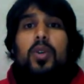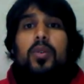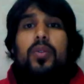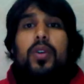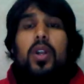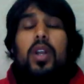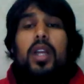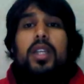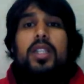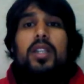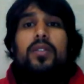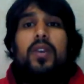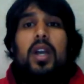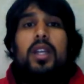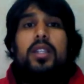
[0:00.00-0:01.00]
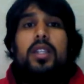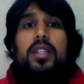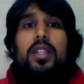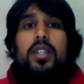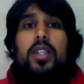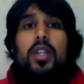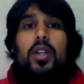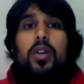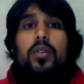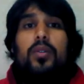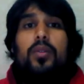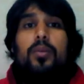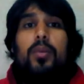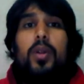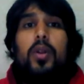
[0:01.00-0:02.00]
of collective identity of
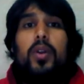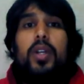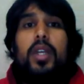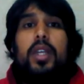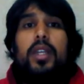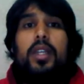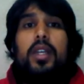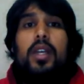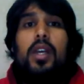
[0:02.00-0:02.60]
belonging